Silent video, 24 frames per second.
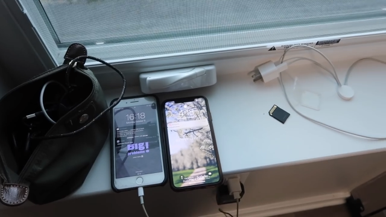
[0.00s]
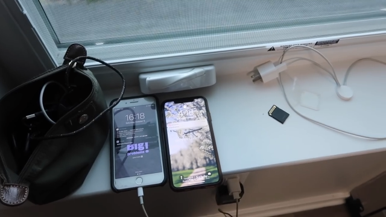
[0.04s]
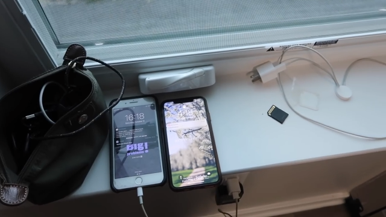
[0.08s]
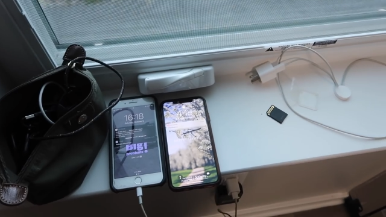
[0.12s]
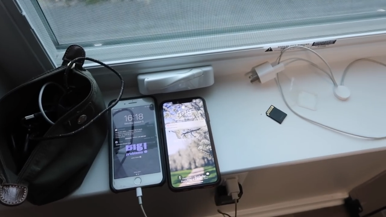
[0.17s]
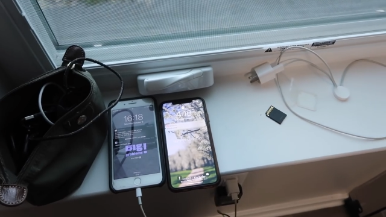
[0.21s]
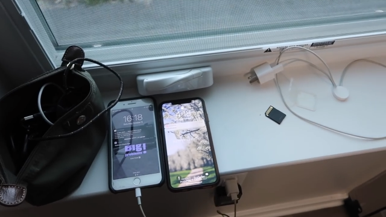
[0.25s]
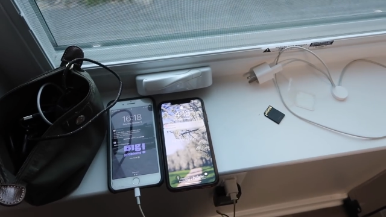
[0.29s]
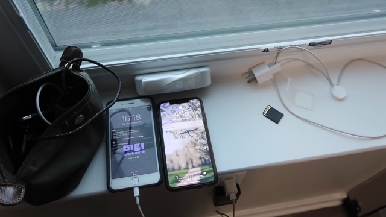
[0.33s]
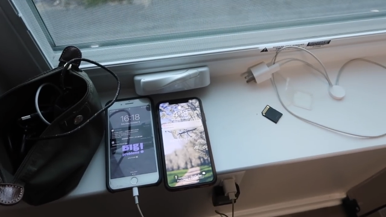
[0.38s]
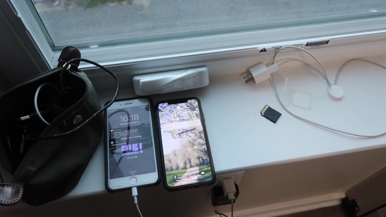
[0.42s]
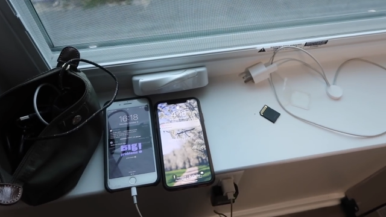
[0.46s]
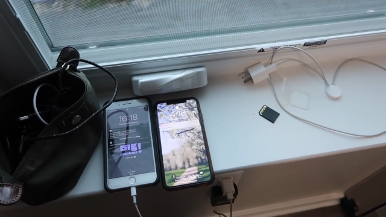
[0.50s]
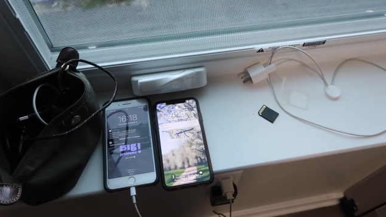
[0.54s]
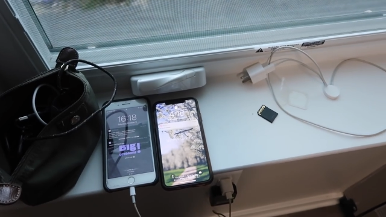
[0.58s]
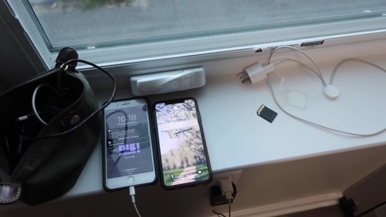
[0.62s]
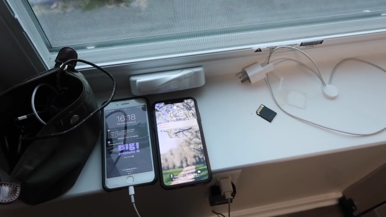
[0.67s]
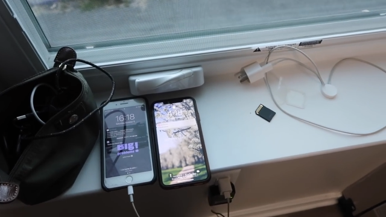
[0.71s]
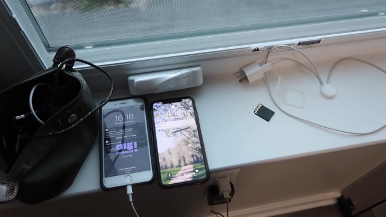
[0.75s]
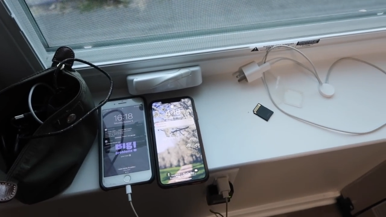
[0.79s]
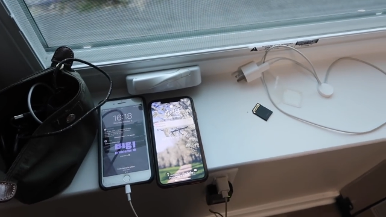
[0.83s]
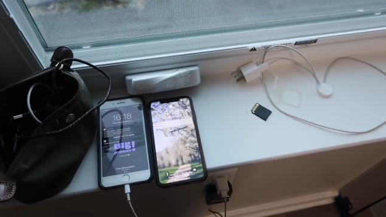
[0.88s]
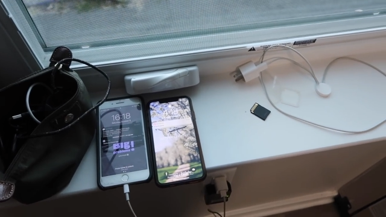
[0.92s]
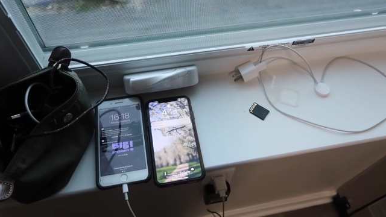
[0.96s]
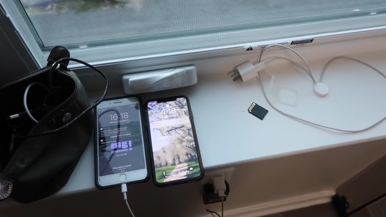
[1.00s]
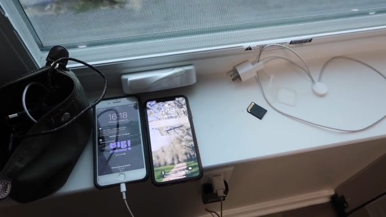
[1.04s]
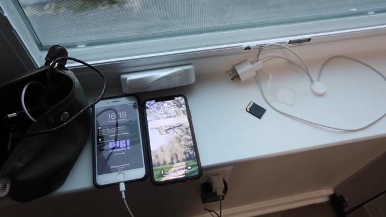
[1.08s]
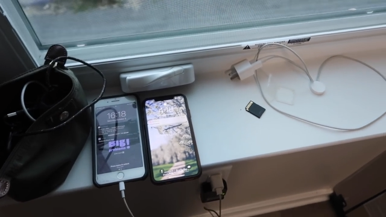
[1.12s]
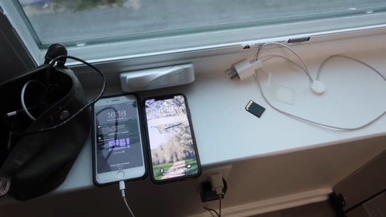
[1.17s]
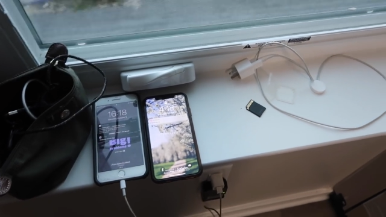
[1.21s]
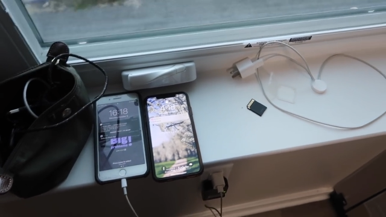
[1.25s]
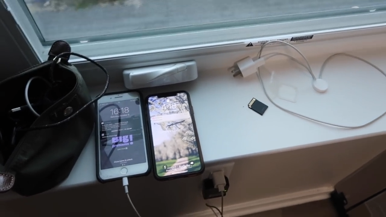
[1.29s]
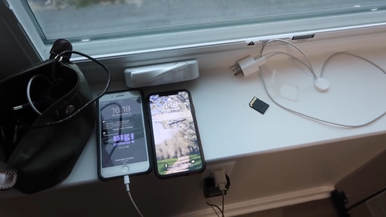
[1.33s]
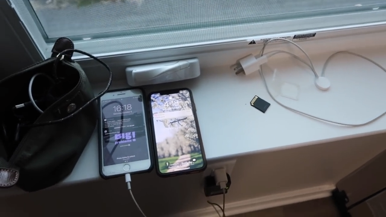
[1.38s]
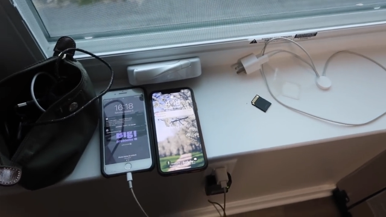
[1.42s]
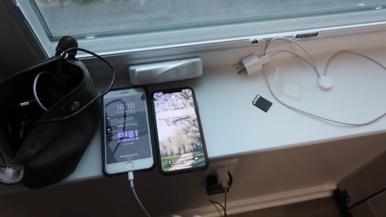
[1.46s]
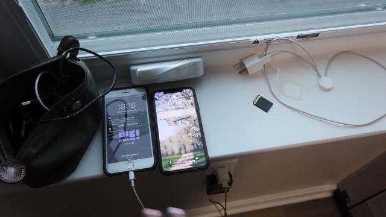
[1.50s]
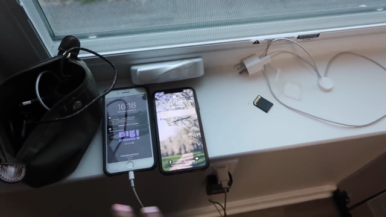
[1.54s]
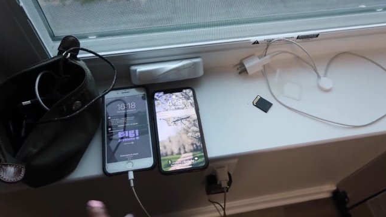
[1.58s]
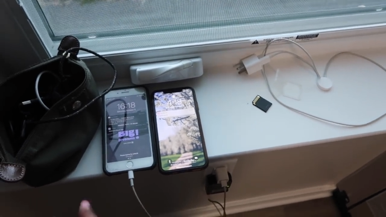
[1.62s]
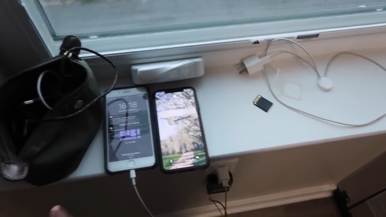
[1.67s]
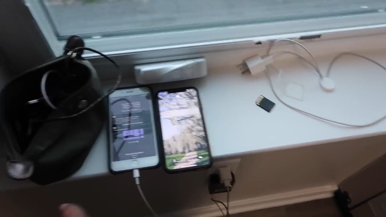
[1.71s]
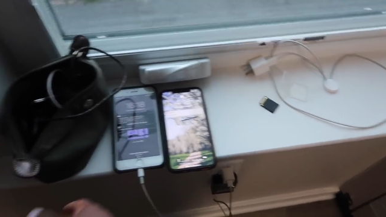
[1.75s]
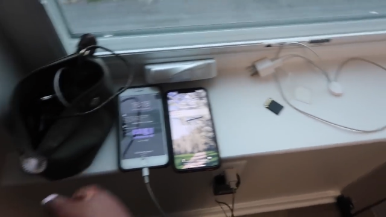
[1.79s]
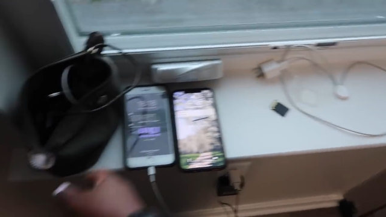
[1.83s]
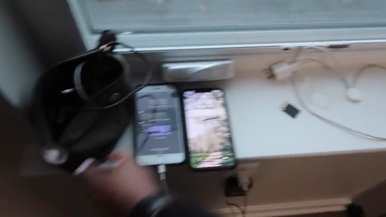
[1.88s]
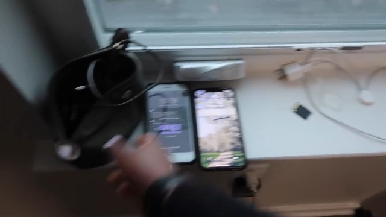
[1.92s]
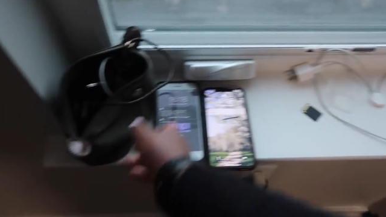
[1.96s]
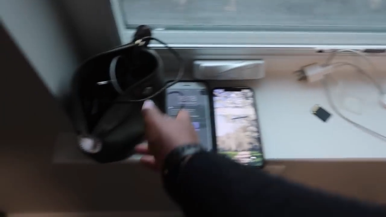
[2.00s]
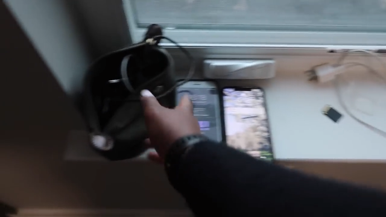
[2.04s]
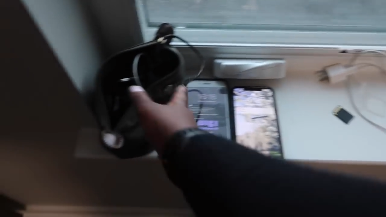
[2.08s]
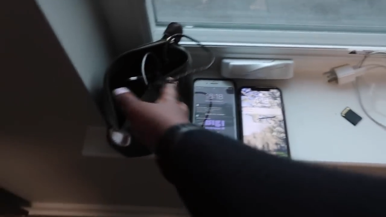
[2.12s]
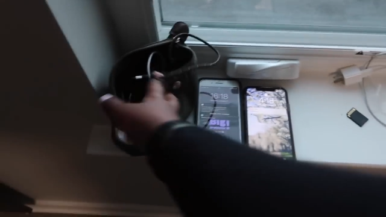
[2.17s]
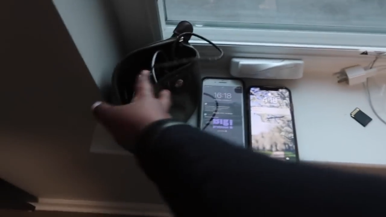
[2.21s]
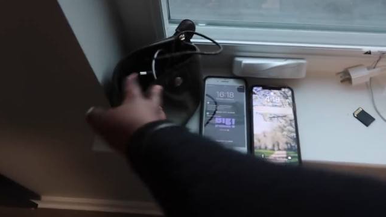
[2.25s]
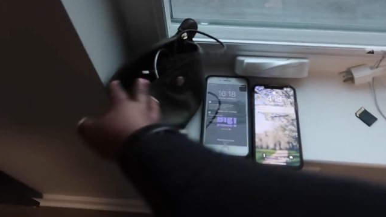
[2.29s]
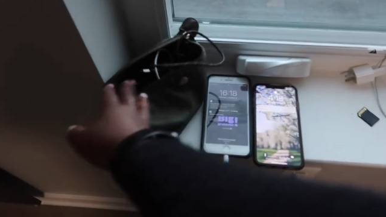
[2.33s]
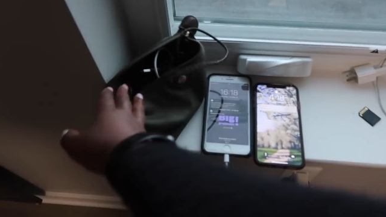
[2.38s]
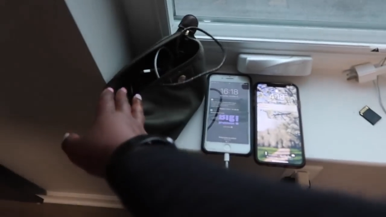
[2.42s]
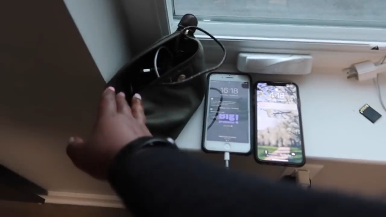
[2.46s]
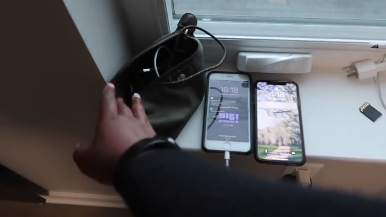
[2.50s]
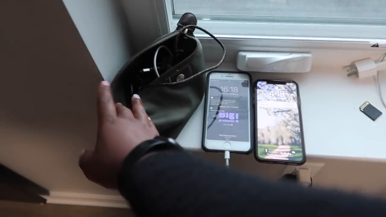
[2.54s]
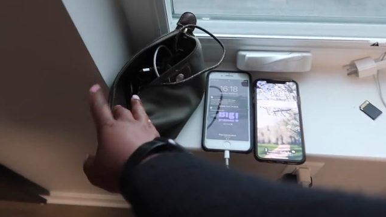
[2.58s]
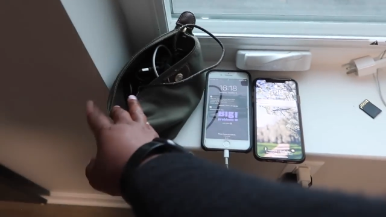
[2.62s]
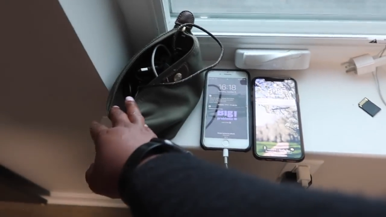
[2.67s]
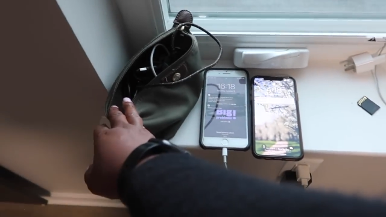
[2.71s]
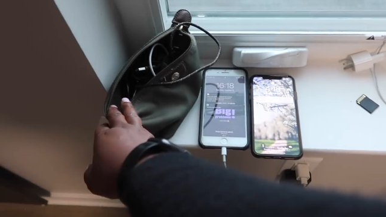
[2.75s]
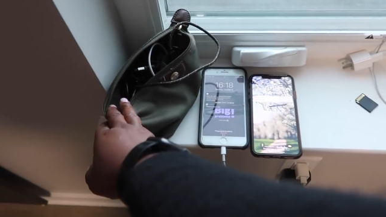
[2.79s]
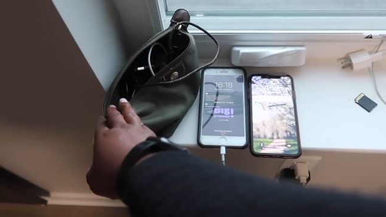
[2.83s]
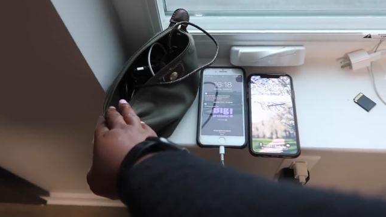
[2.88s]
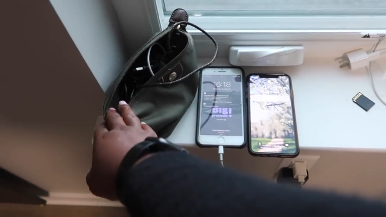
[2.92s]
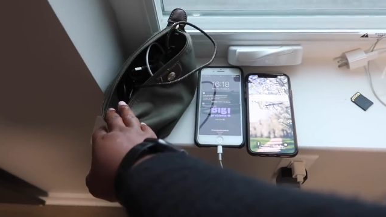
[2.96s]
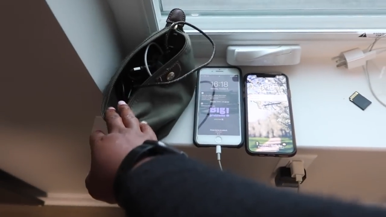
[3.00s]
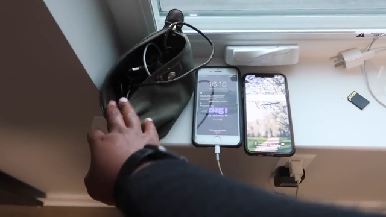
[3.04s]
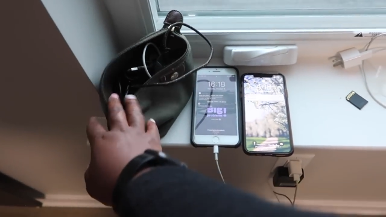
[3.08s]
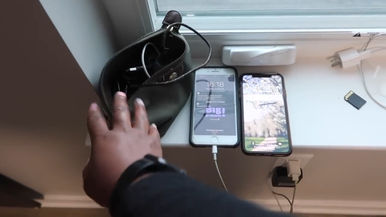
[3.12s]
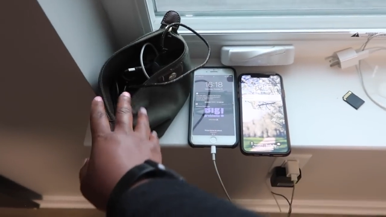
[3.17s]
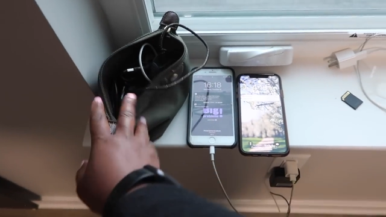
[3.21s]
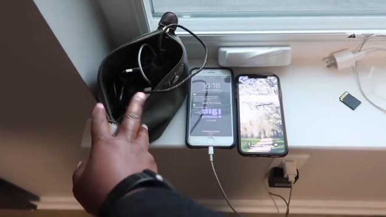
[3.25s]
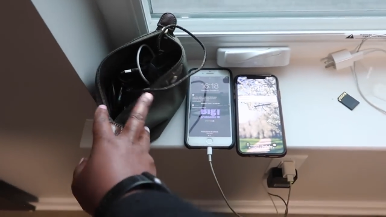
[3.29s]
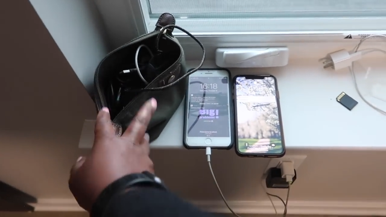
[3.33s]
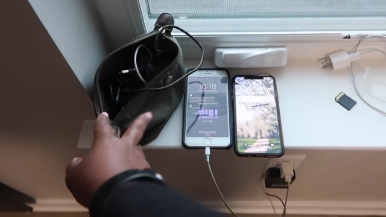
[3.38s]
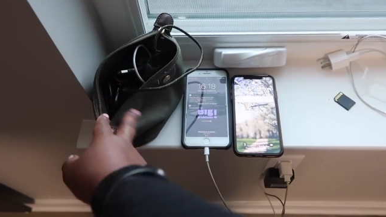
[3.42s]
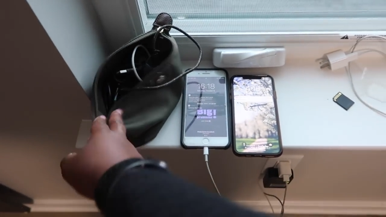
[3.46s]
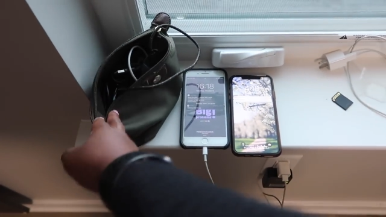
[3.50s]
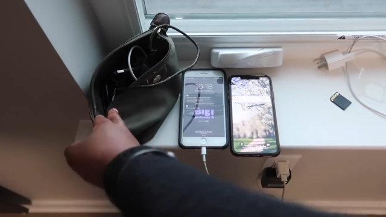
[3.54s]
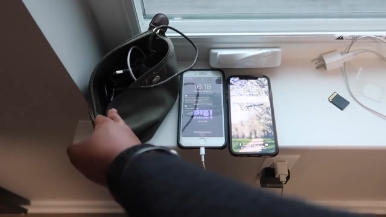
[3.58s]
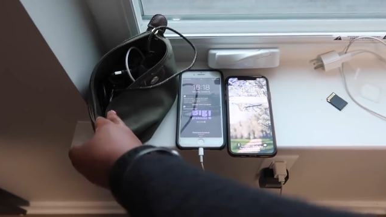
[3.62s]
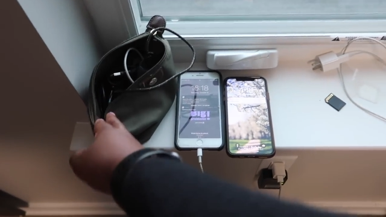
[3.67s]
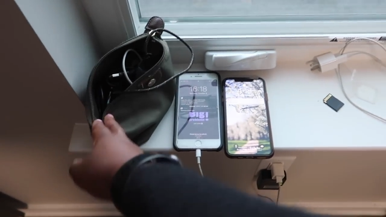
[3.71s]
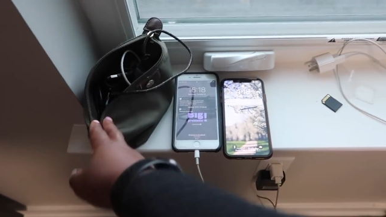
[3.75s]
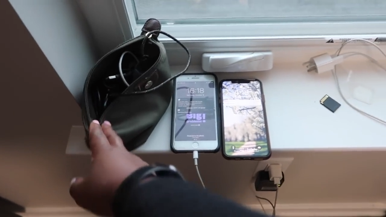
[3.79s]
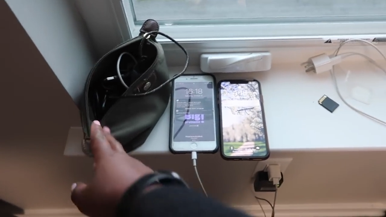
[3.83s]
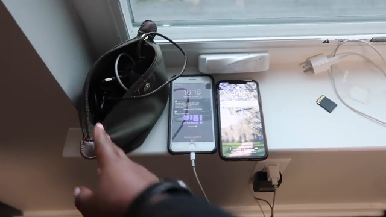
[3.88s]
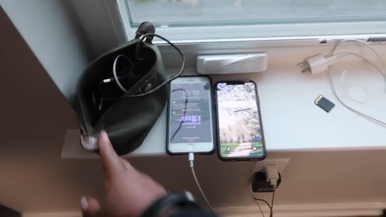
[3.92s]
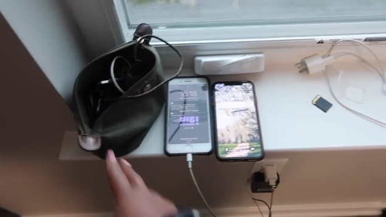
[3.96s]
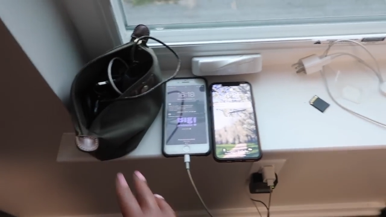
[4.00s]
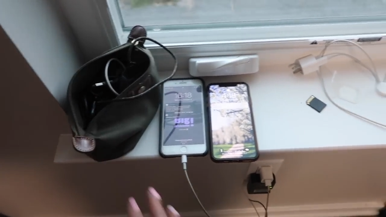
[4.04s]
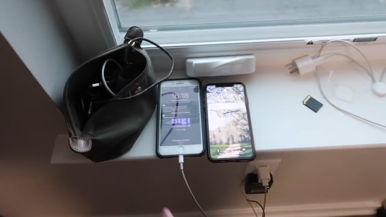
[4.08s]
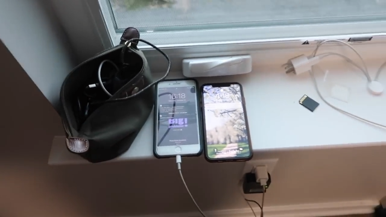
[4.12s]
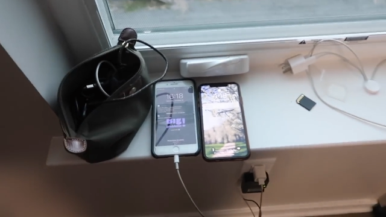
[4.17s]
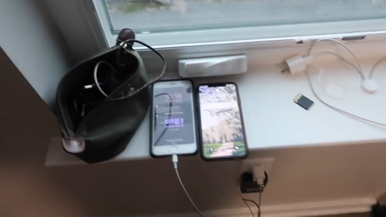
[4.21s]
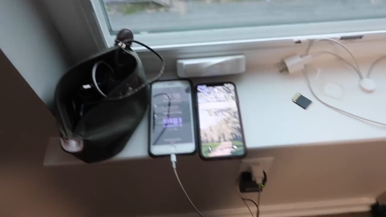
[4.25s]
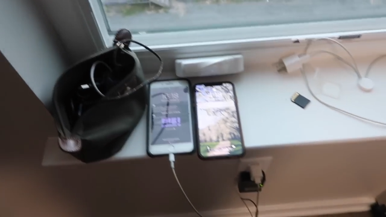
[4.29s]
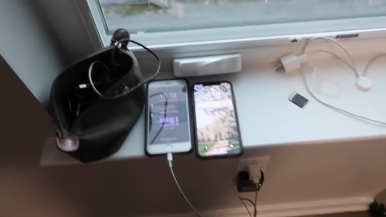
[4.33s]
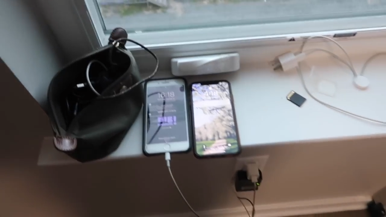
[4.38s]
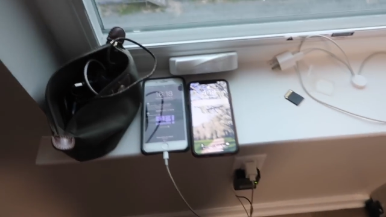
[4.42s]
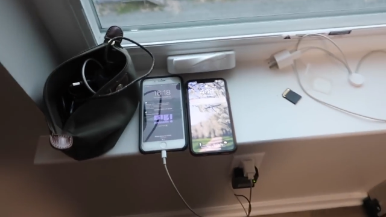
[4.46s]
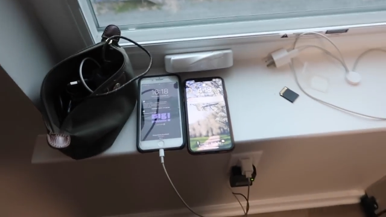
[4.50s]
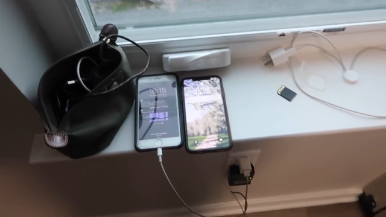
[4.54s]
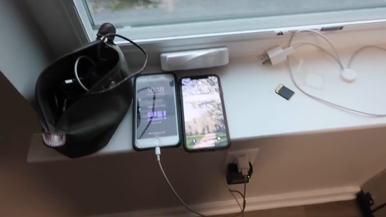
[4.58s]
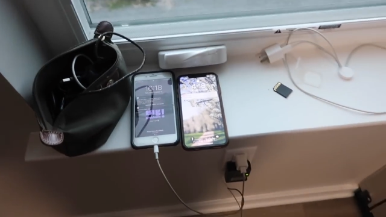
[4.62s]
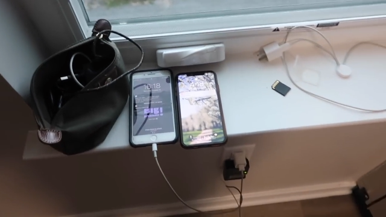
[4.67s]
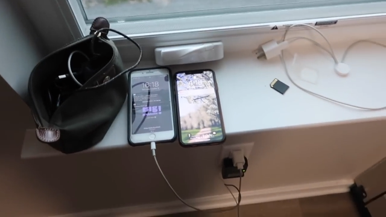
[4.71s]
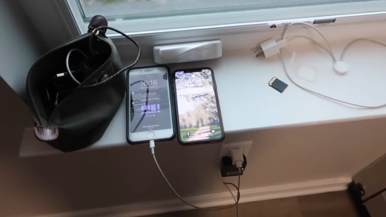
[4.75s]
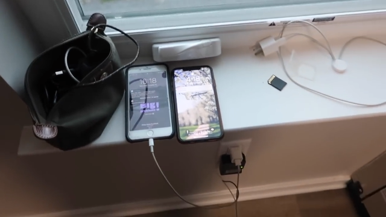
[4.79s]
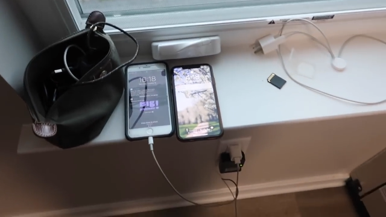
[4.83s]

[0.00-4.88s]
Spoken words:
[unreadable: no face in view]